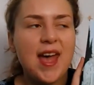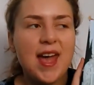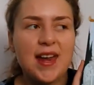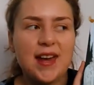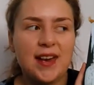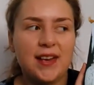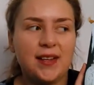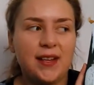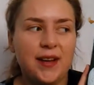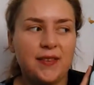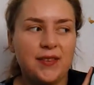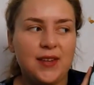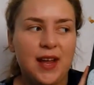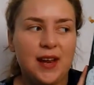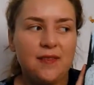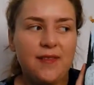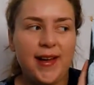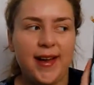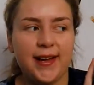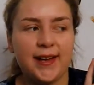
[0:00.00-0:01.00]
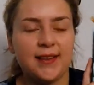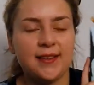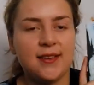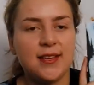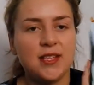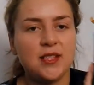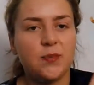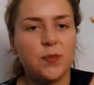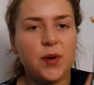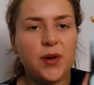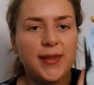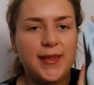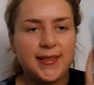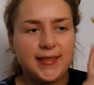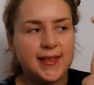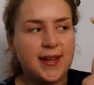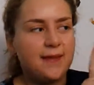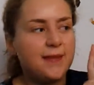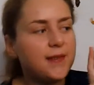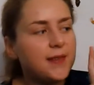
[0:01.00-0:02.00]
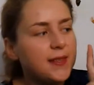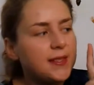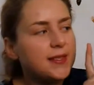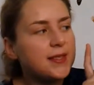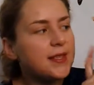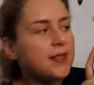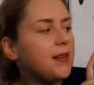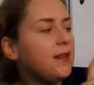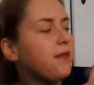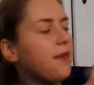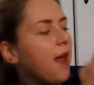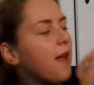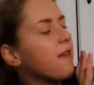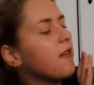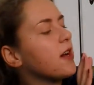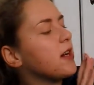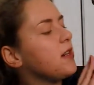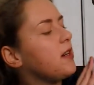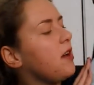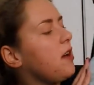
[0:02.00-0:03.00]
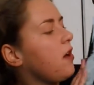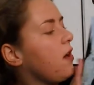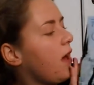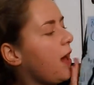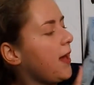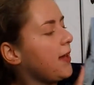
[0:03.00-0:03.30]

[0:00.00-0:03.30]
And I love that fact. This book is definitely still a favorite though.